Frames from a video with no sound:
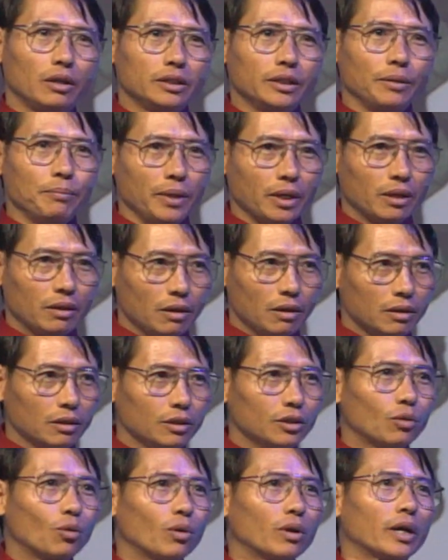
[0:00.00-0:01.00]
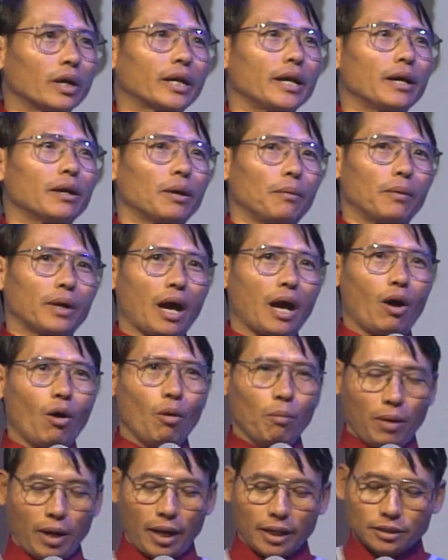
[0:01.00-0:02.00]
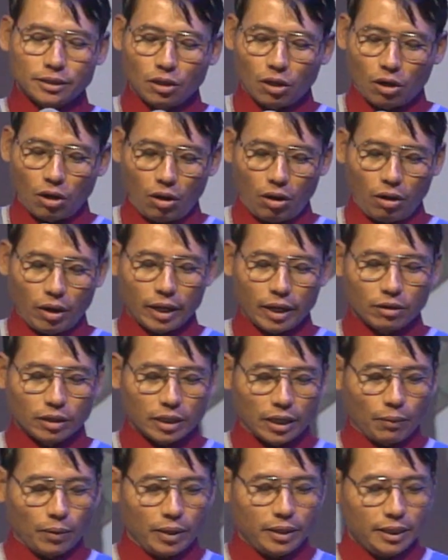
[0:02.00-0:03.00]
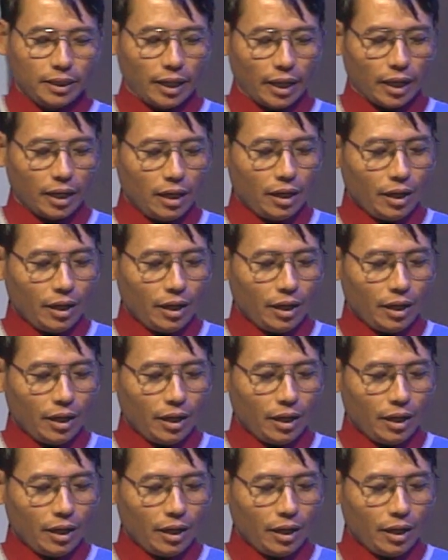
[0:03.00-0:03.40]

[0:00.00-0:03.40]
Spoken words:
The Miku, you know, care about a homeless law, and a devadine.